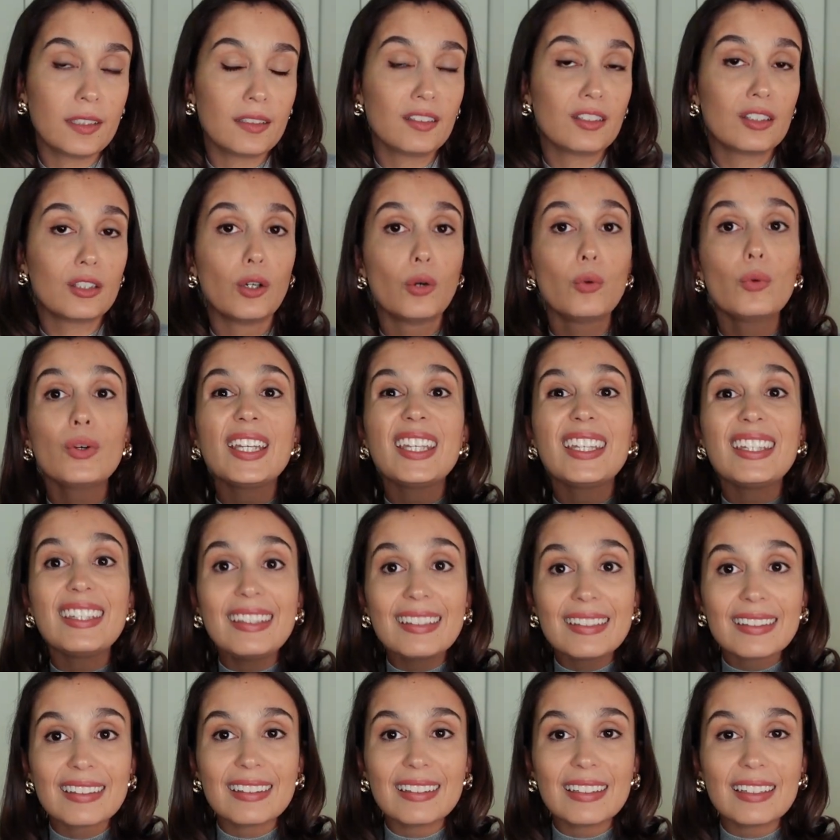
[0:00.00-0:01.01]
So
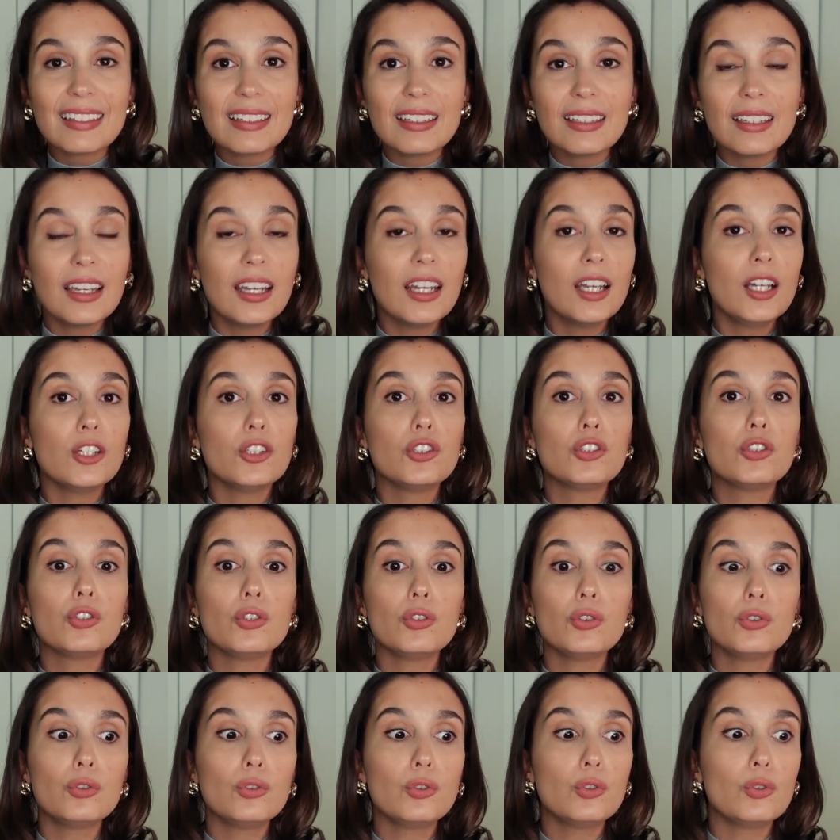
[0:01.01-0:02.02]
easy
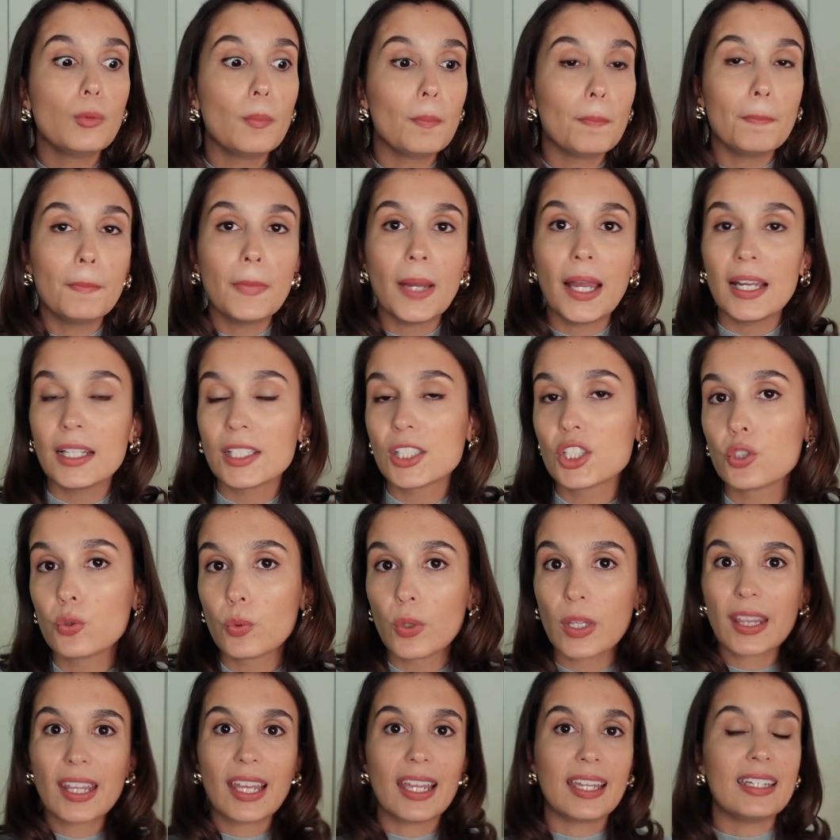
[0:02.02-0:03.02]
to match
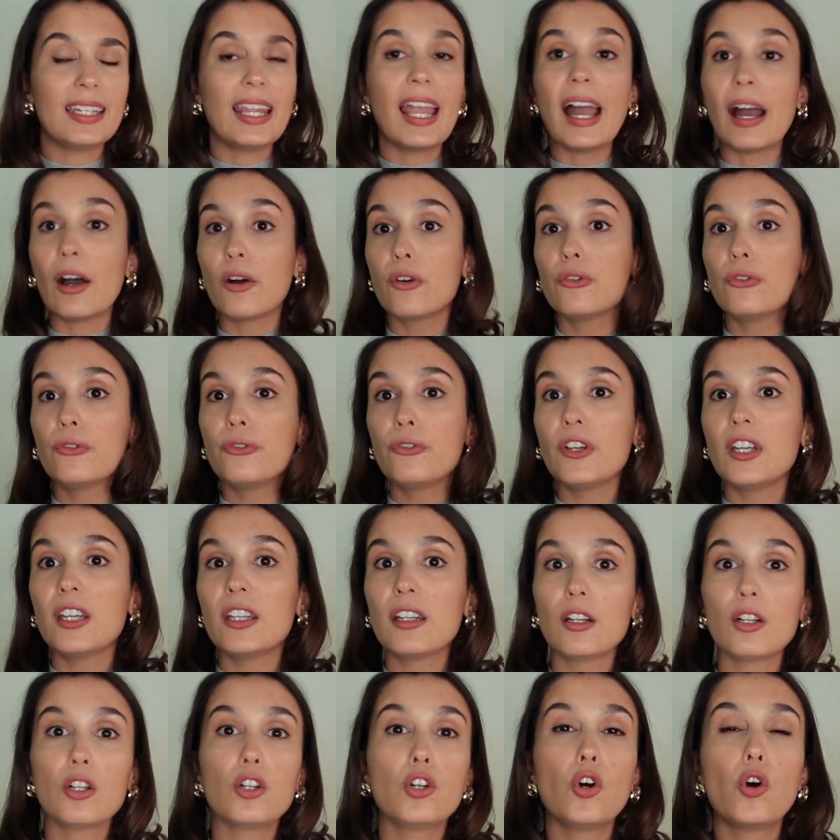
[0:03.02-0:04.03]
with any
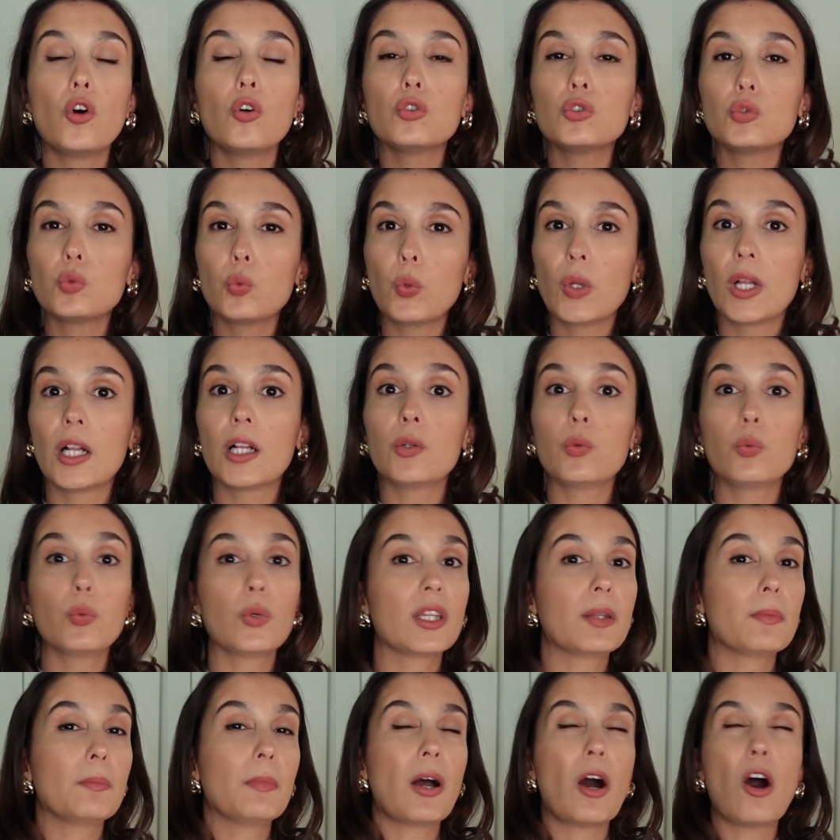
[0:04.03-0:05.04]
outfit, goes well
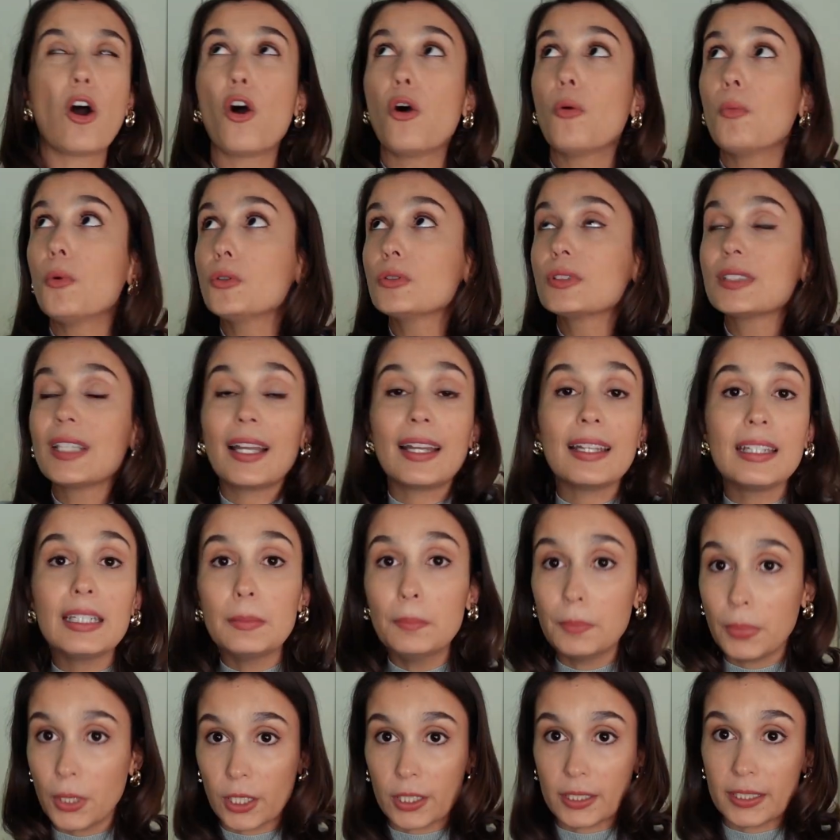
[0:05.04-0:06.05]
with almost any
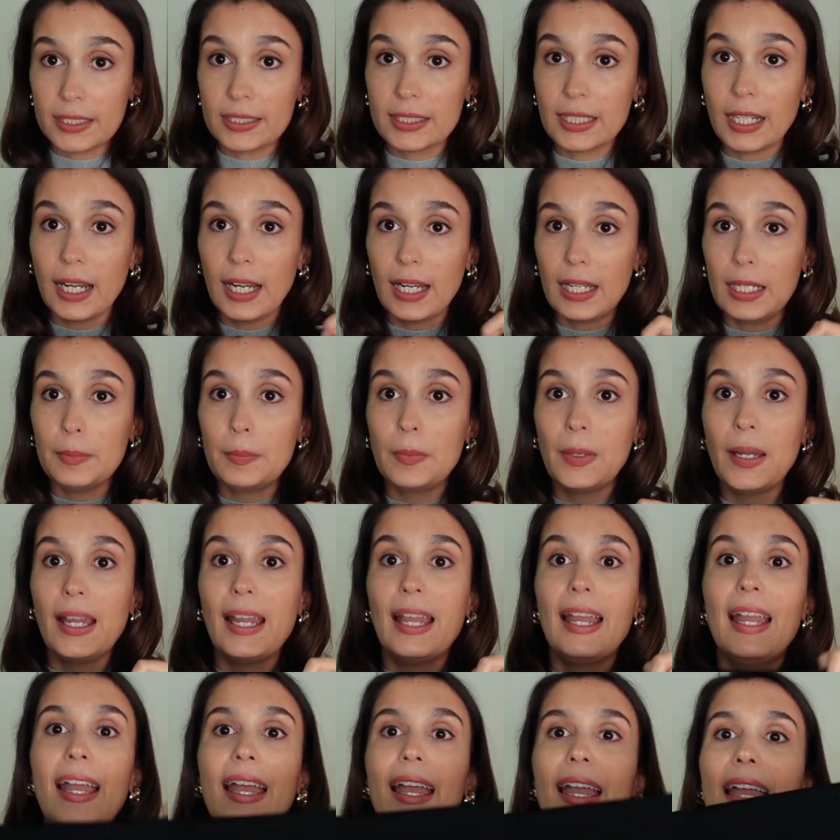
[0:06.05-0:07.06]
body type,
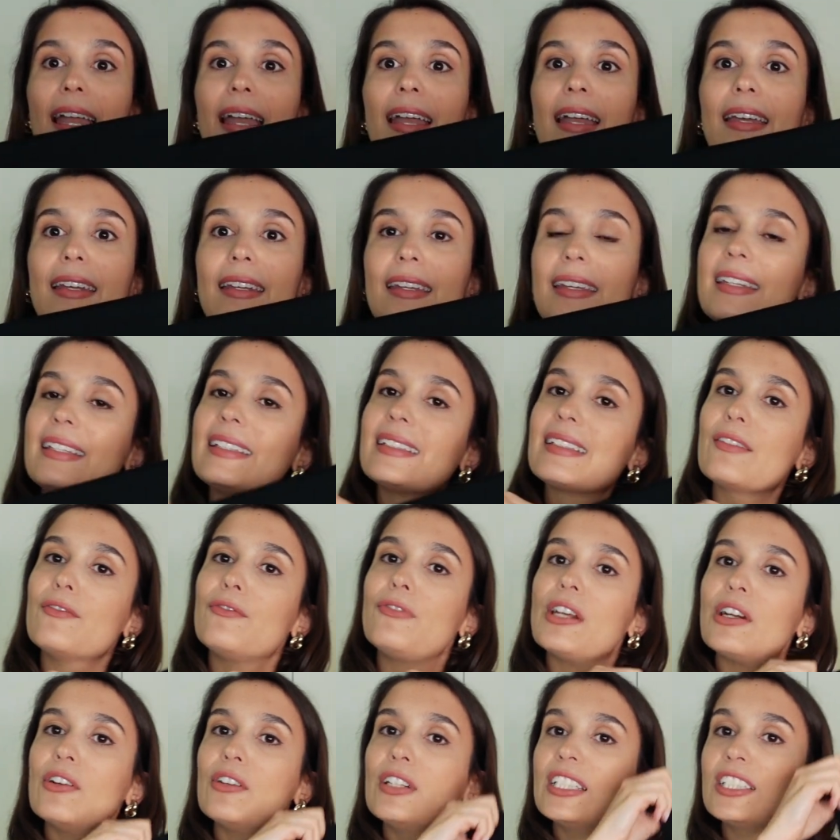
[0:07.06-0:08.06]
and is
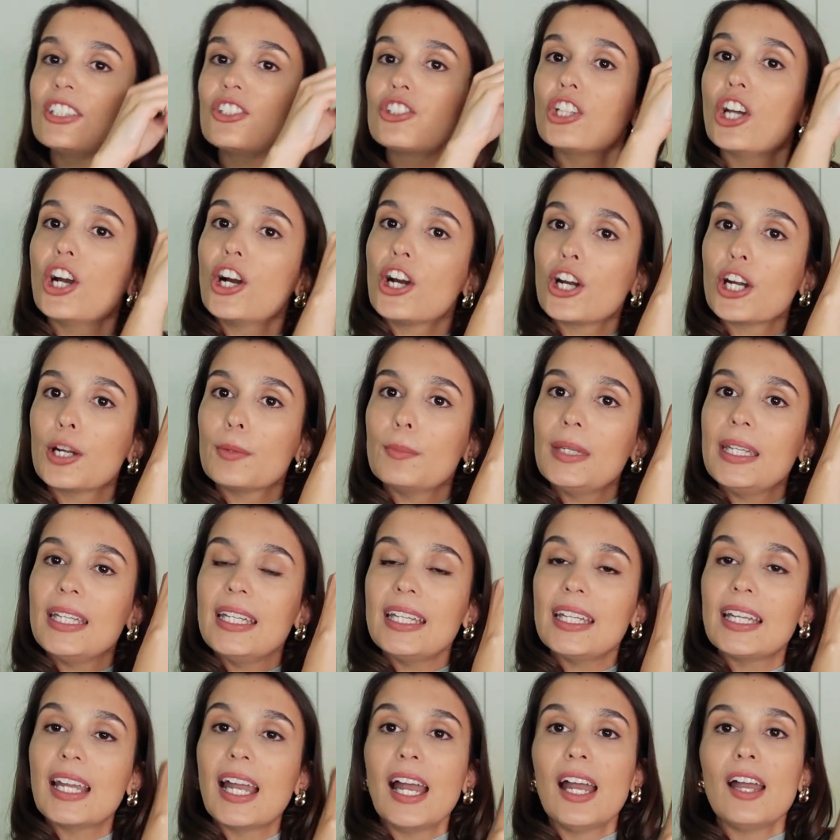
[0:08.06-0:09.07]
very
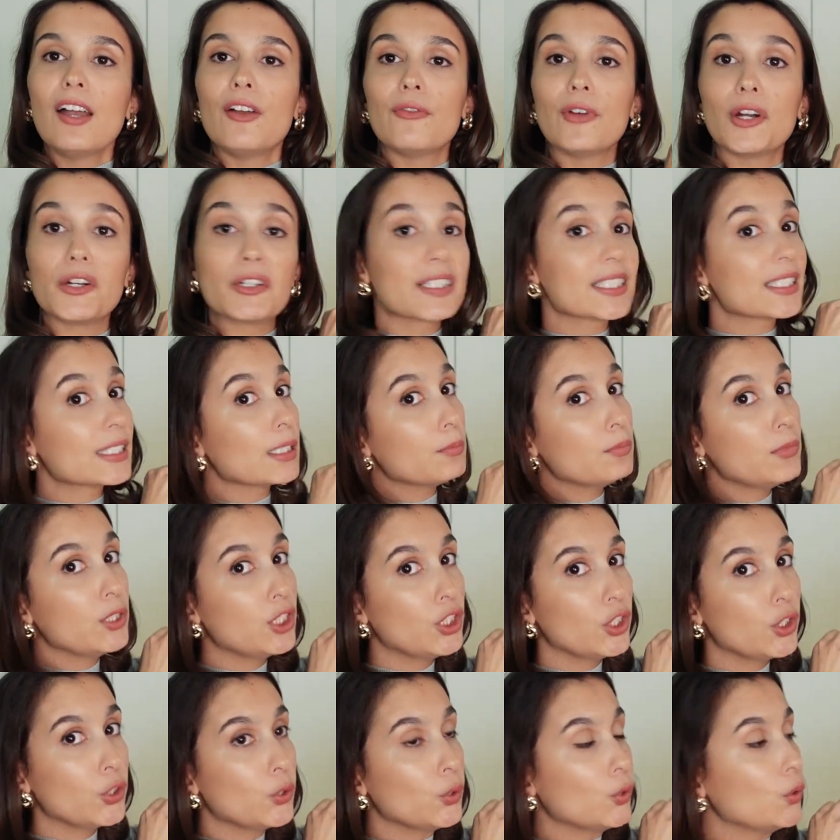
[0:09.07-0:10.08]
charming, very
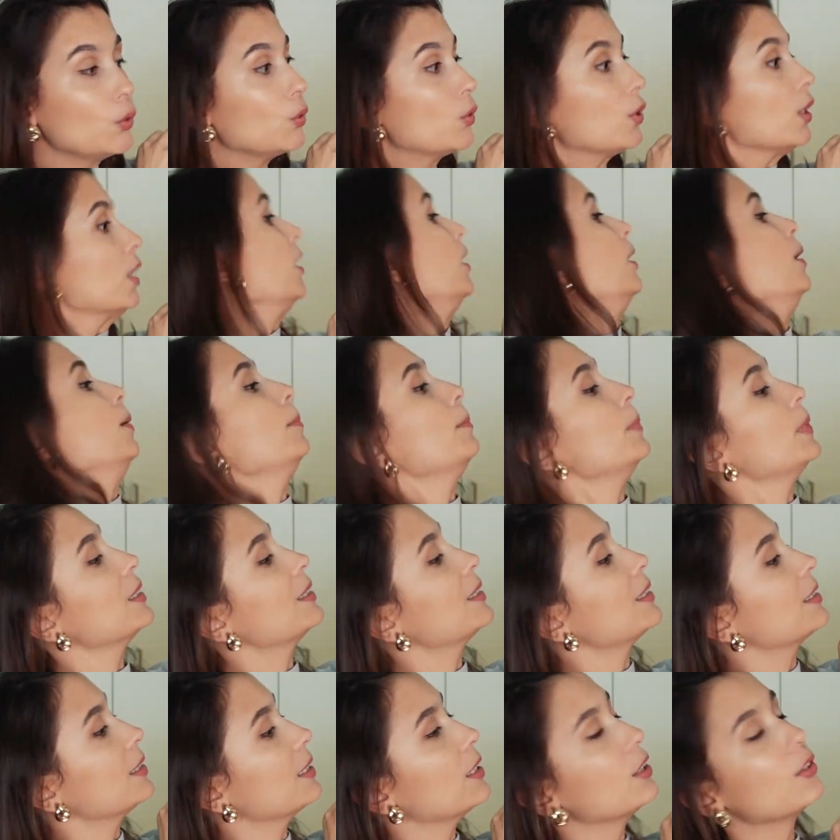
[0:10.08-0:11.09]
subdued, but
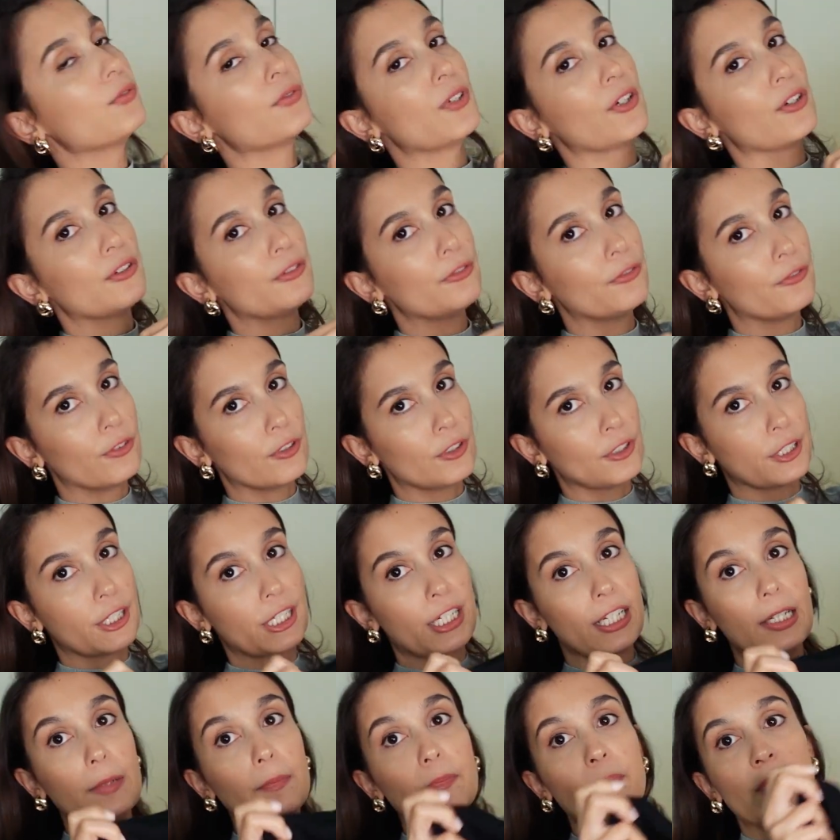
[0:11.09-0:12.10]
still very
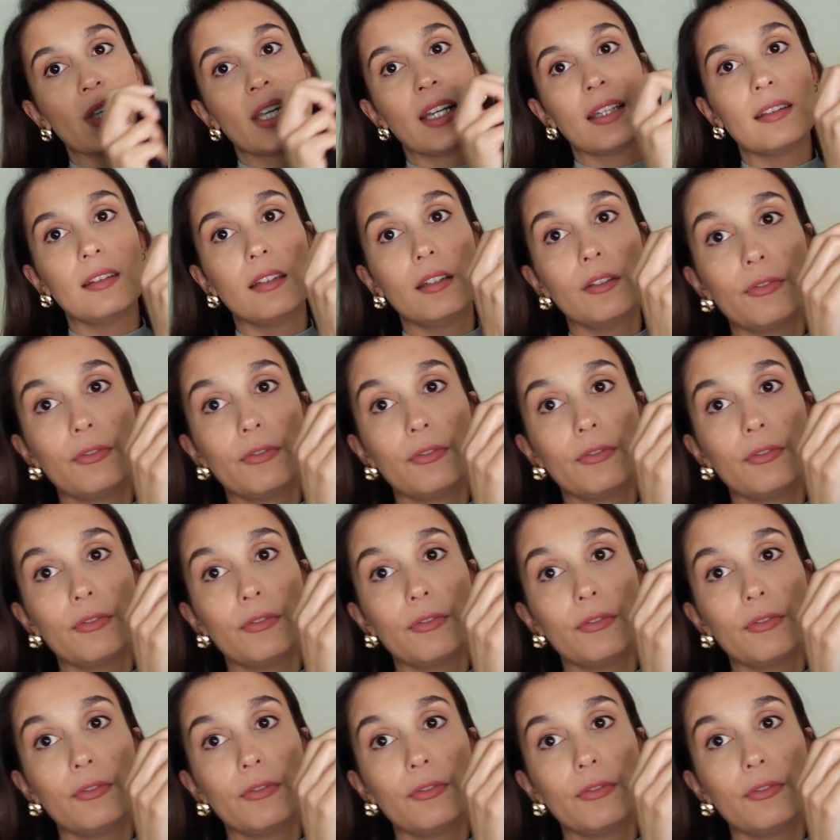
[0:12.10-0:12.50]
flirty. The